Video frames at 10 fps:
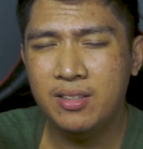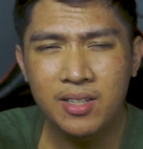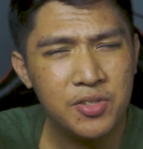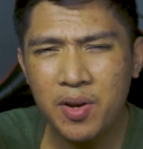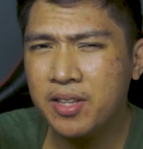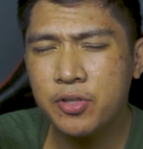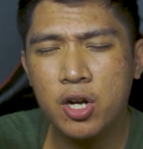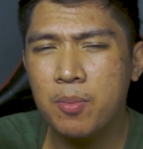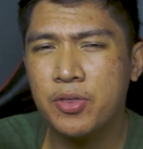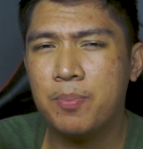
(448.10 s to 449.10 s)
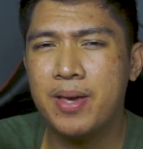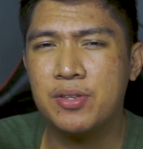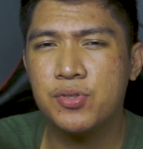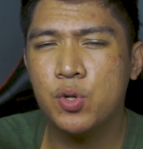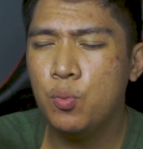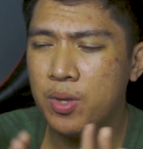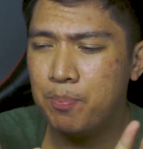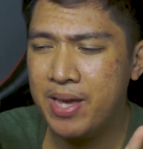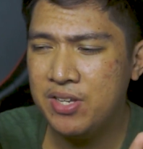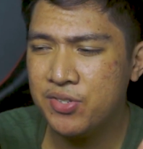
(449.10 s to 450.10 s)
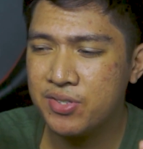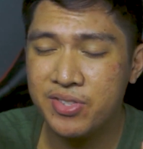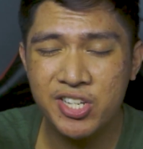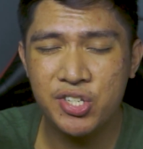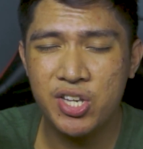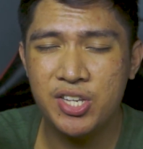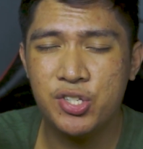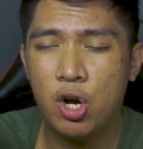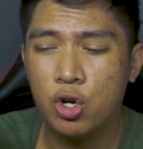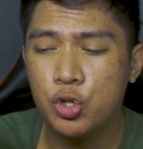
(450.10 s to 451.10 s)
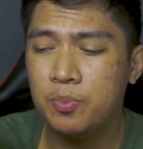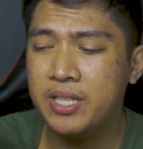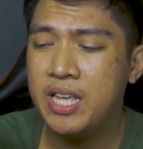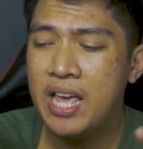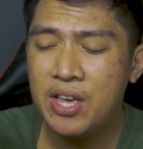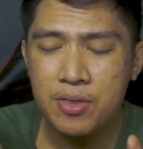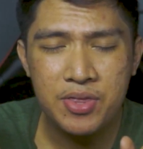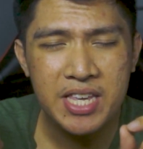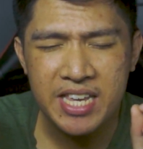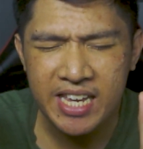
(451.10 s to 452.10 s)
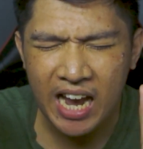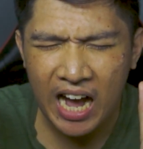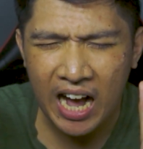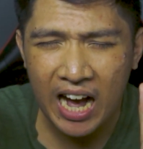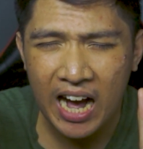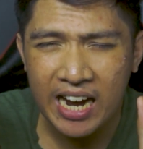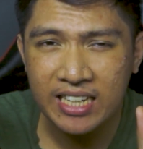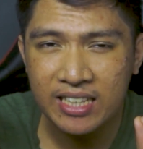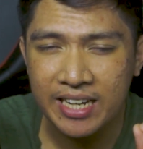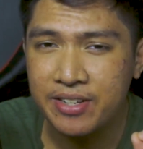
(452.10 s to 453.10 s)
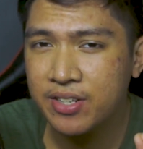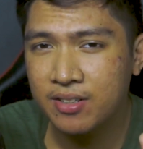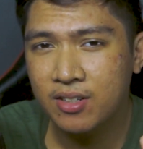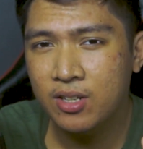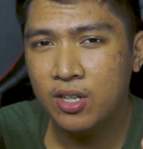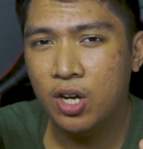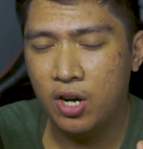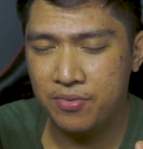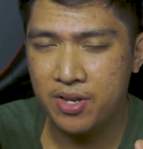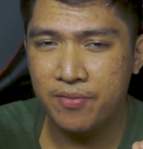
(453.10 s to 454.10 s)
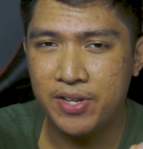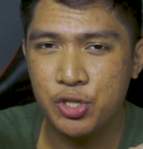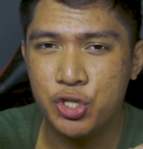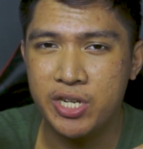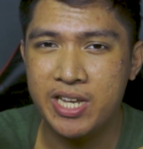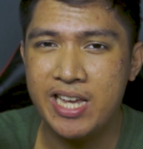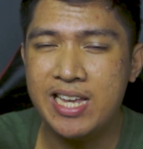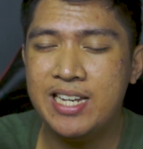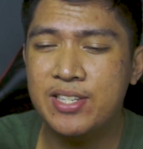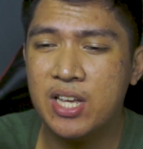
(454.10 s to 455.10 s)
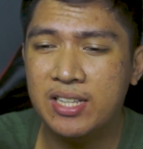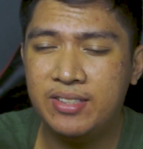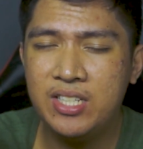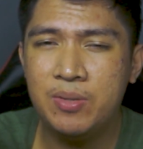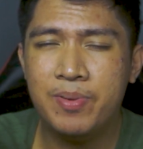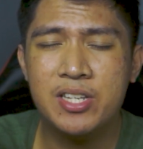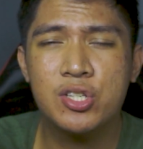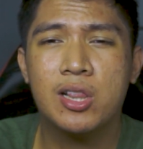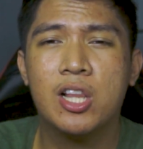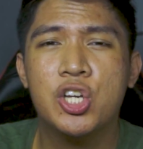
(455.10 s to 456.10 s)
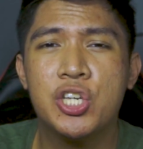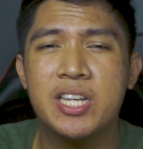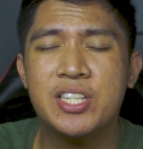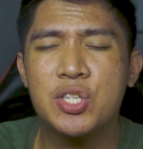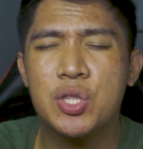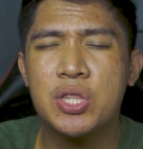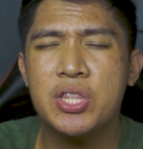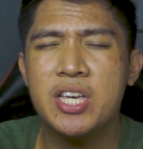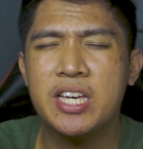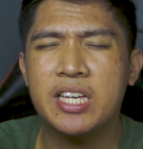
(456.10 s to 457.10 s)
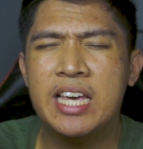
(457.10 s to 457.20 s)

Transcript: let's finally talk about the bass. So the bass, this is arguably the highlight of the DaVinci. It is deep, it is lush, it is thick,